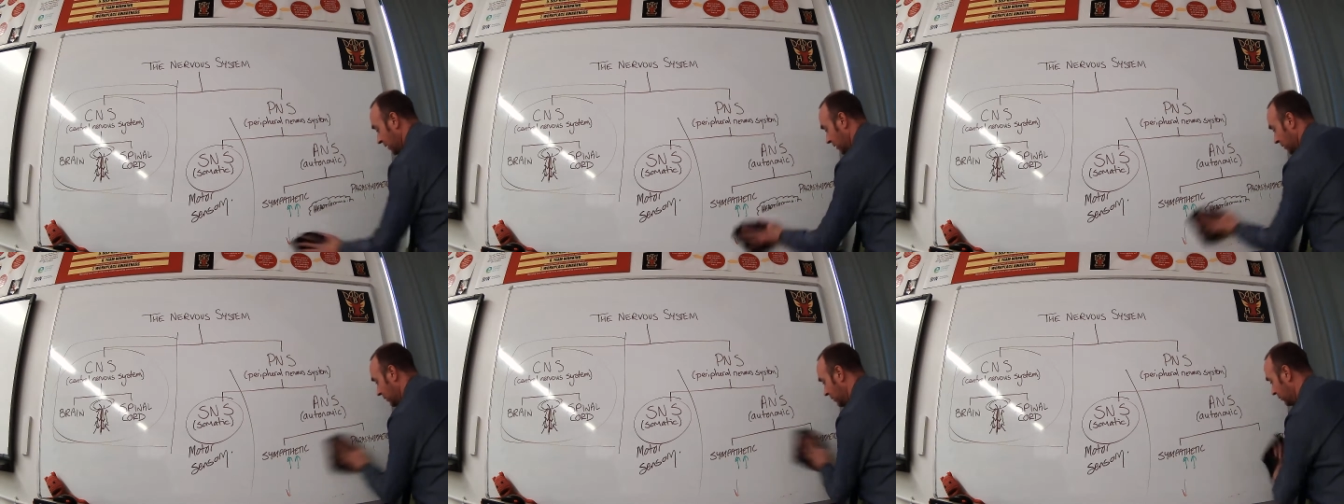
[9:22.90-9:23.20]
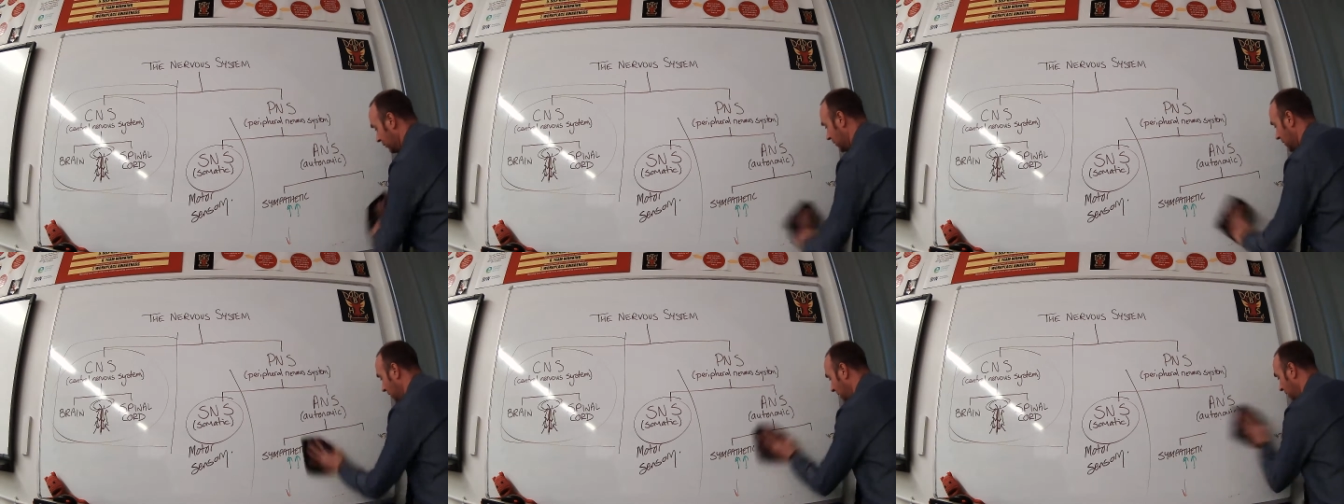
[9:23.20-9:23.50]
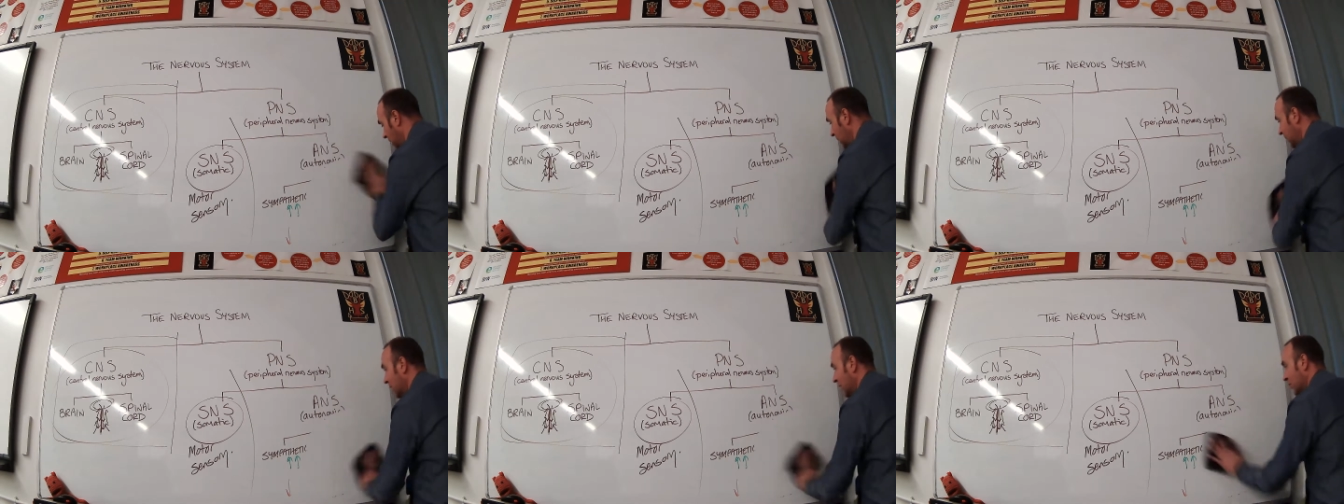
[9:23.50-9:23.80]

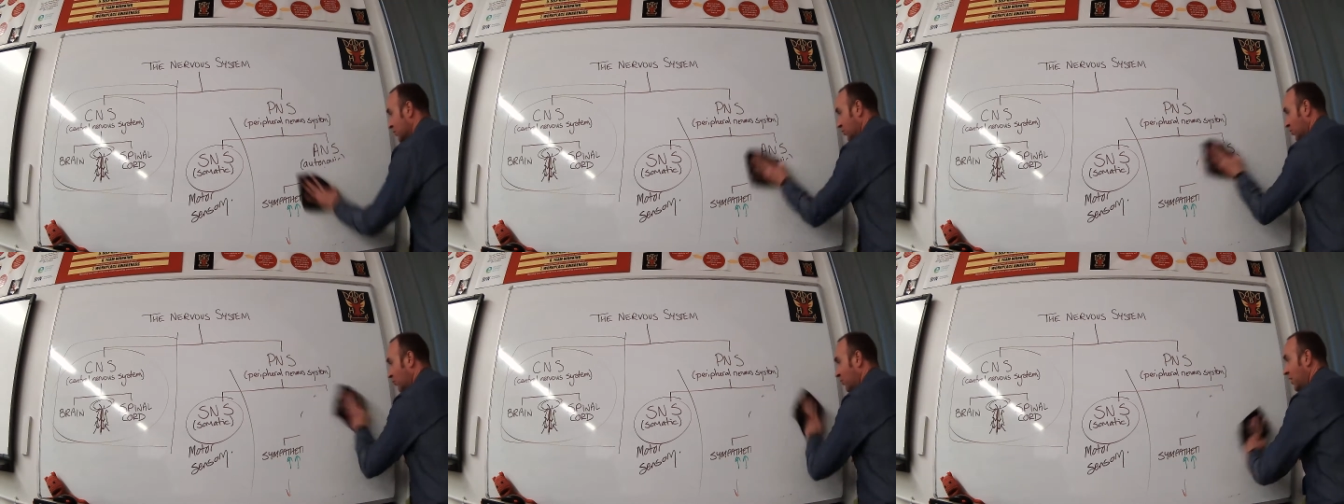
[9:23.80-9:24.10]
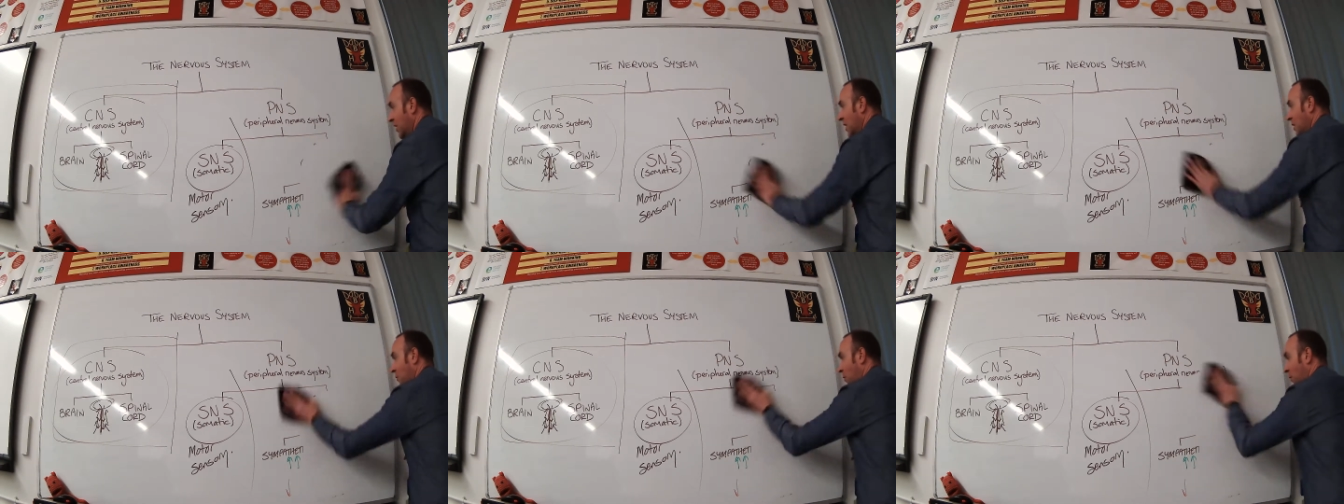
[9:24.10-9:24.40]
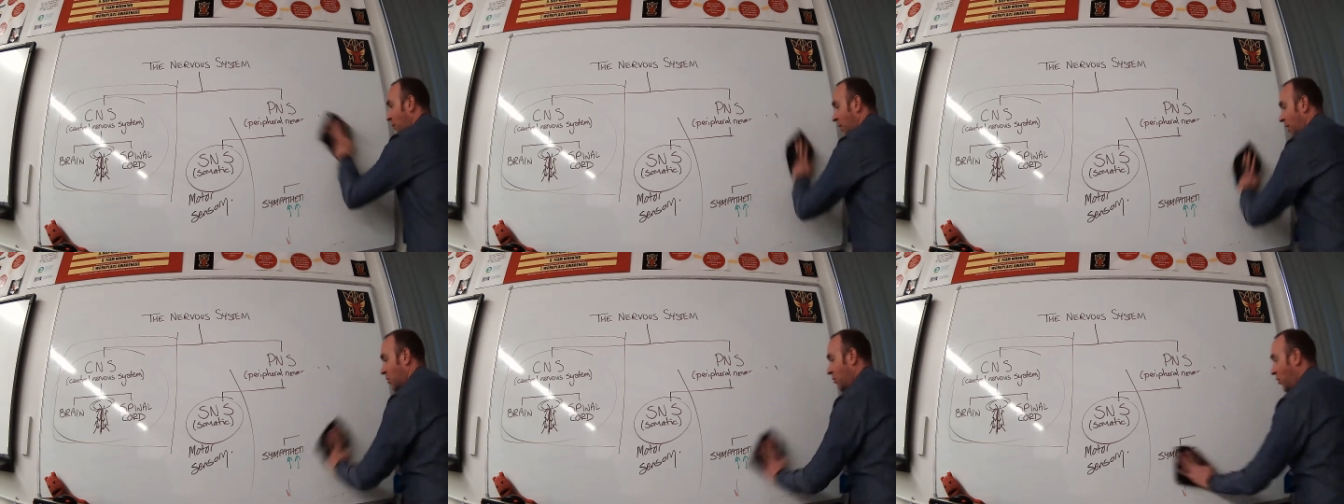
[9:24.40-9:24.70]
Okay, so really what
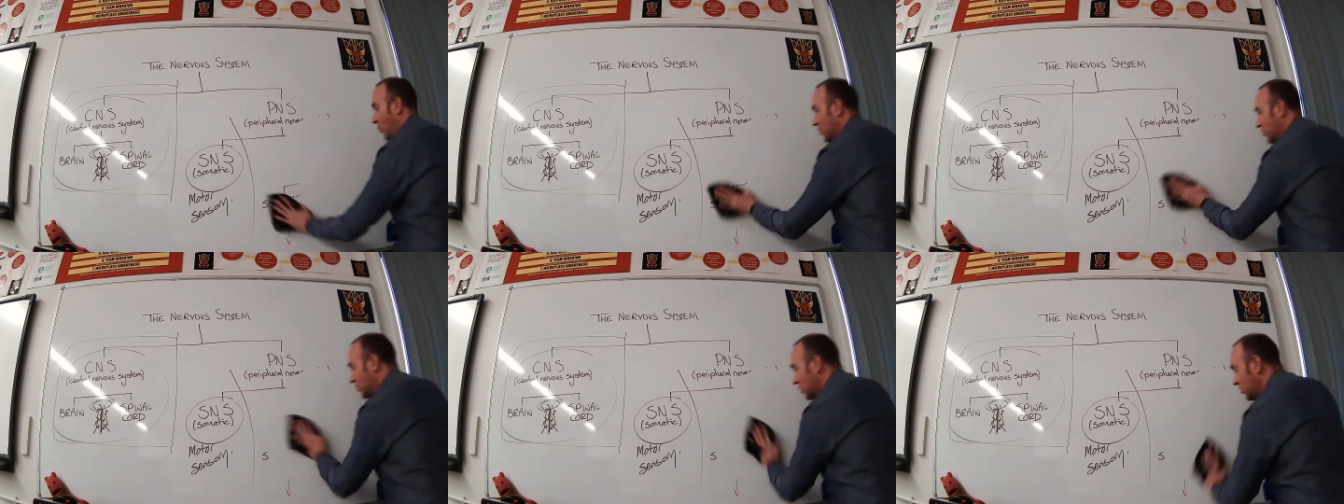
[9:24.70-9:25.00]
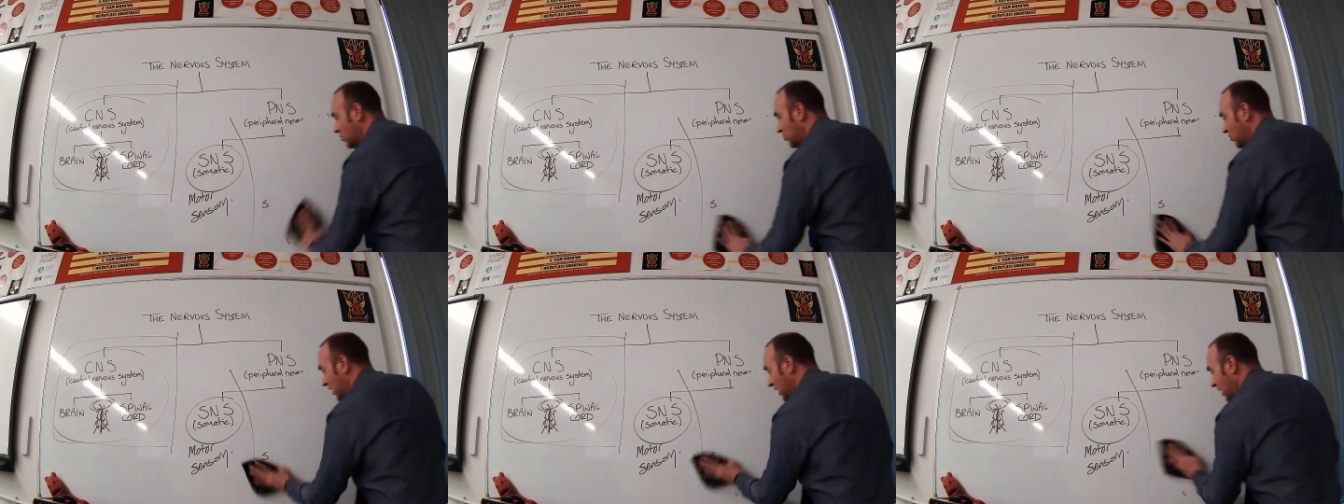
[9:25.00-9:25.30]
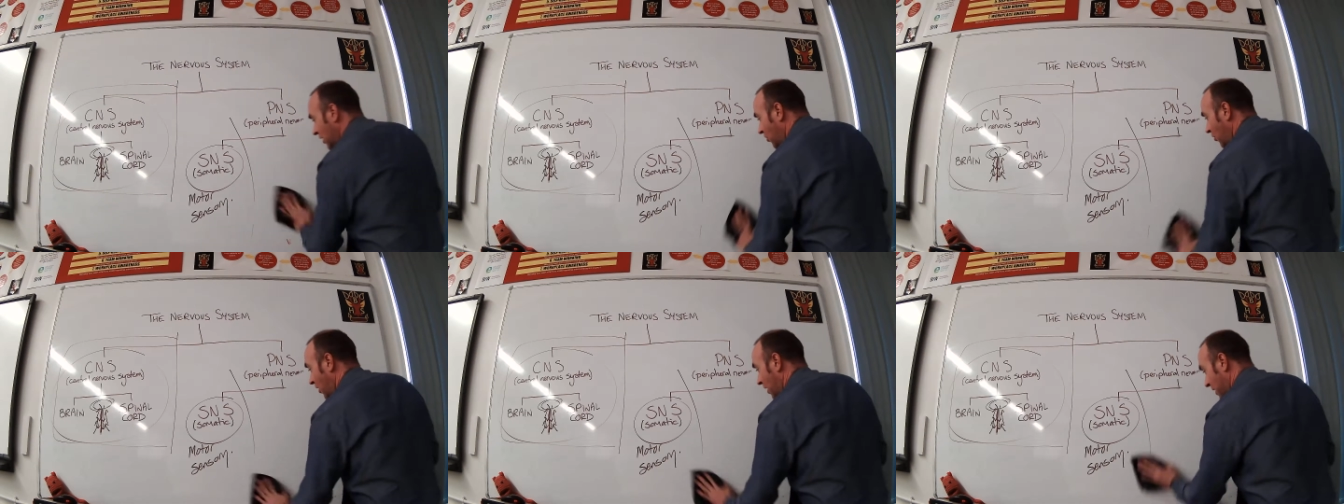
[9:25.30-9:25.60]
we're
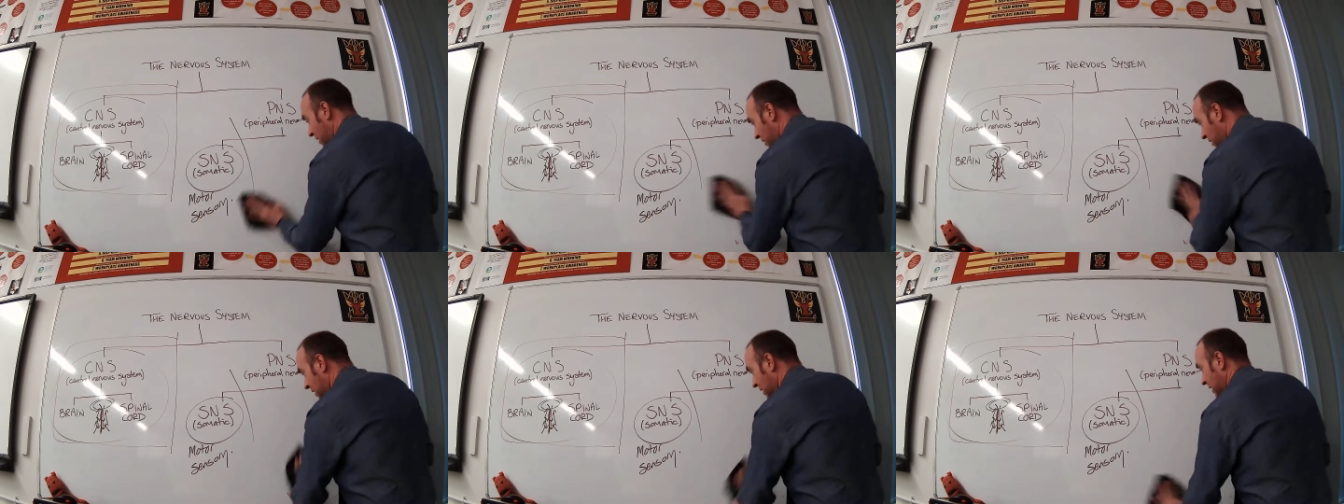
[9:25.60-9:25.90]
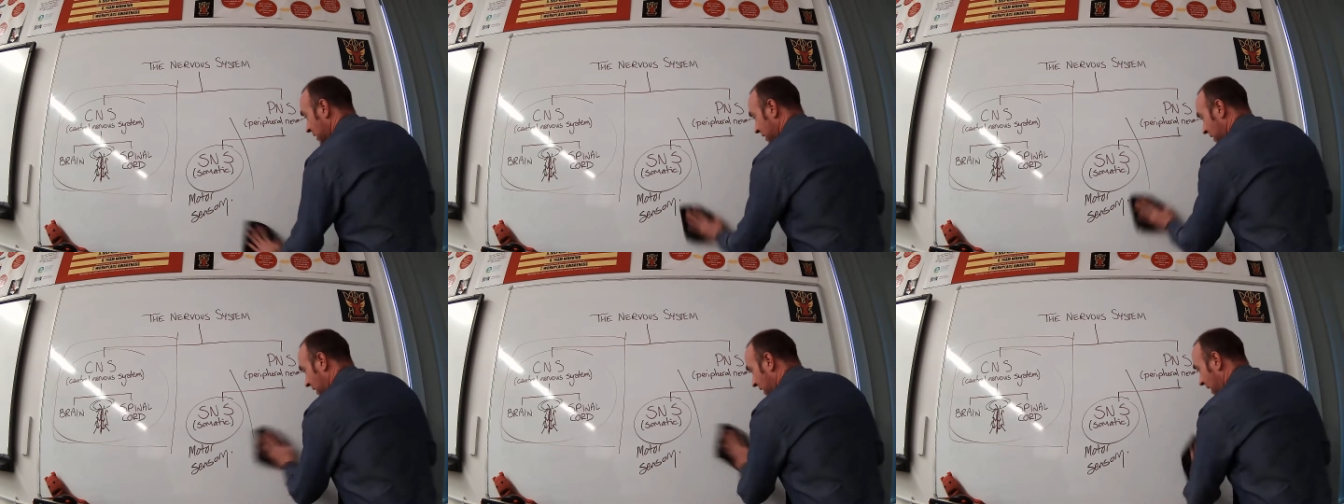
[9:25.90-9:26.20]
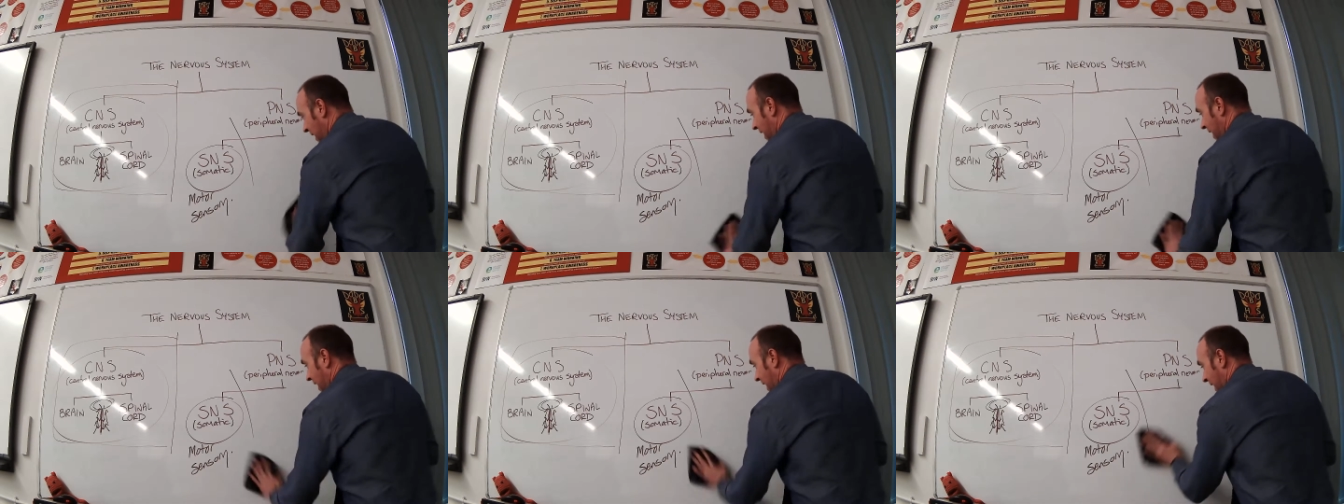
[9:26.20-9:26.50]
concentrating on,
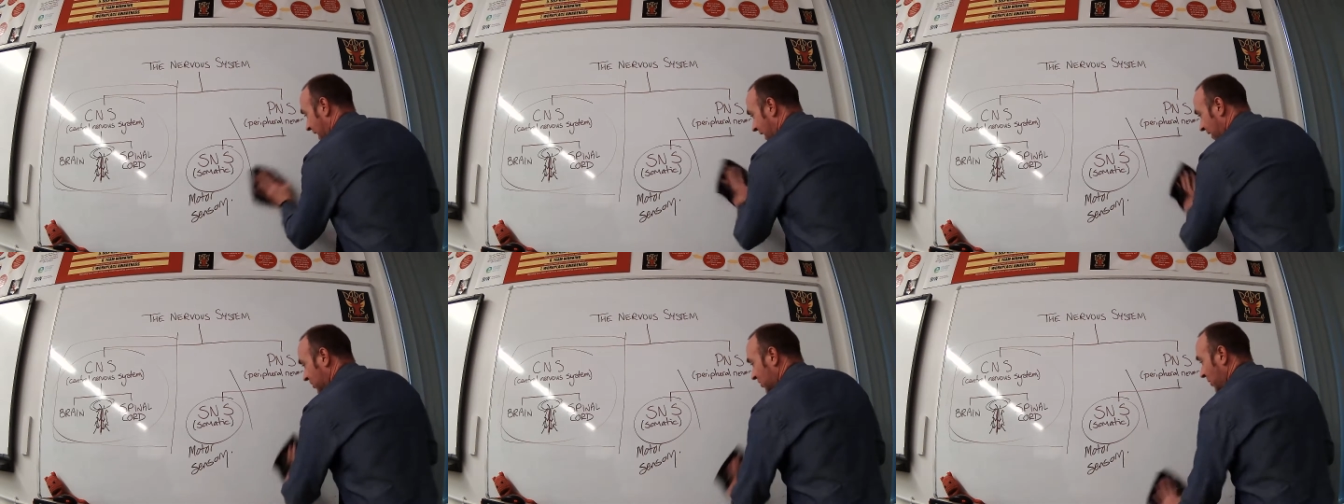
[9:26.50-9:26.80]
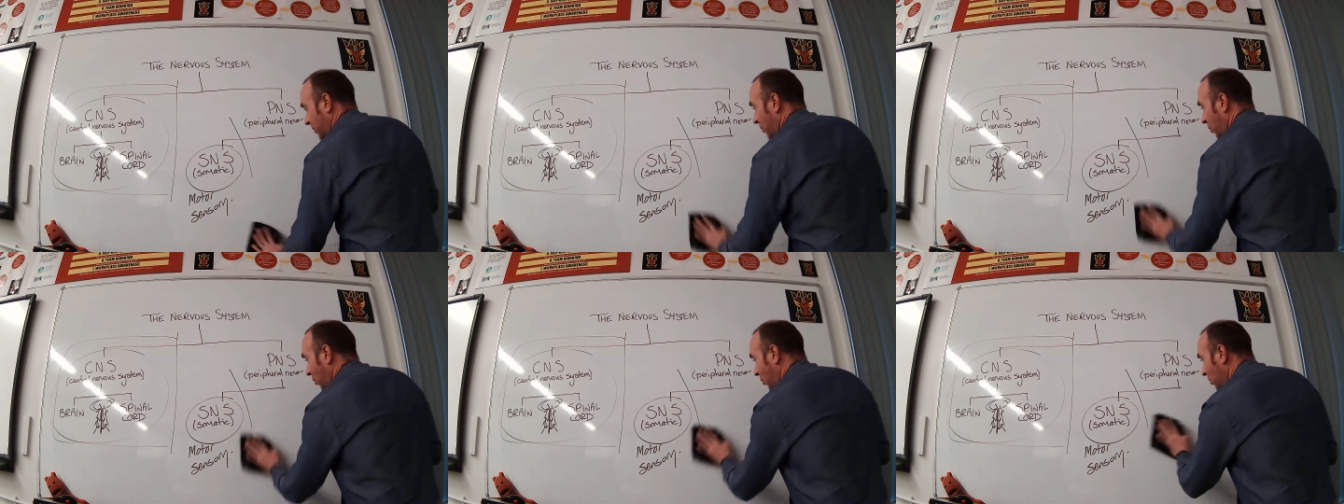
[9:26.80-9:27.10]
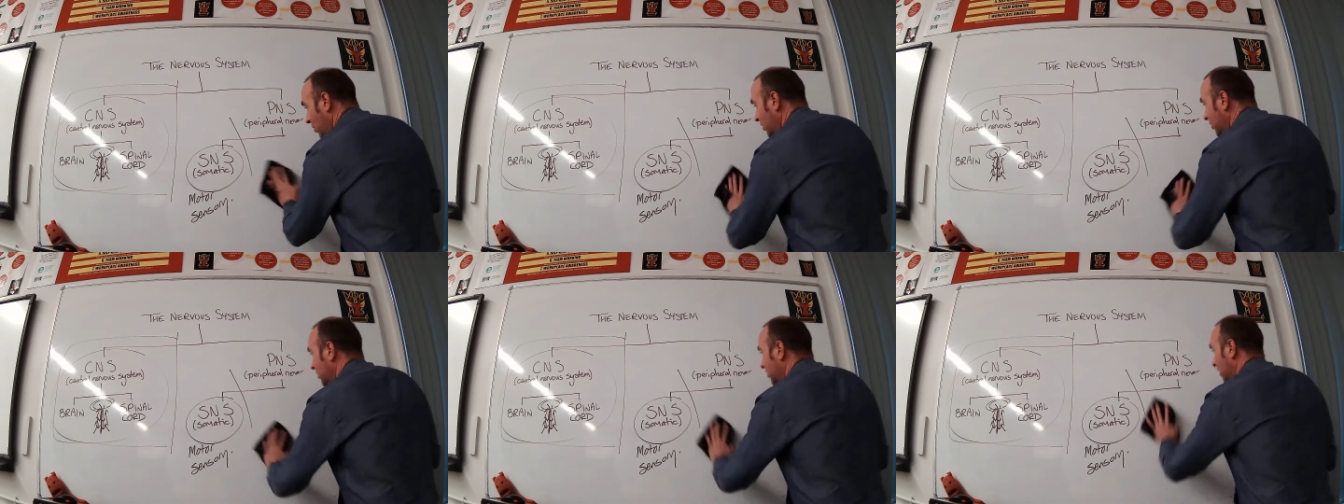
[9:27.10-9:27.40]
I
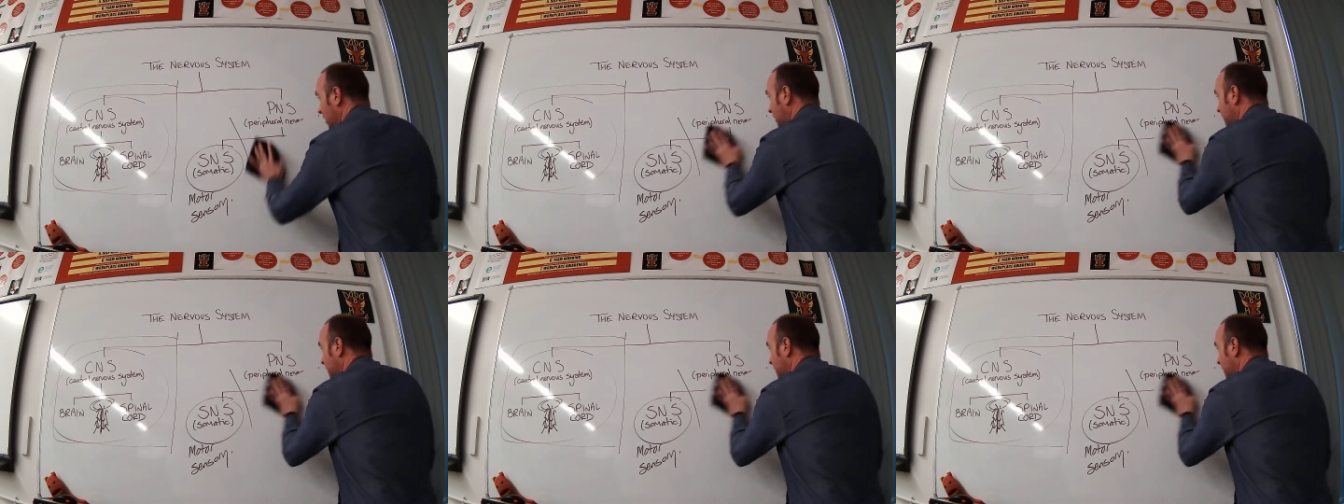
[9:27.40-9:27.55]
suppose,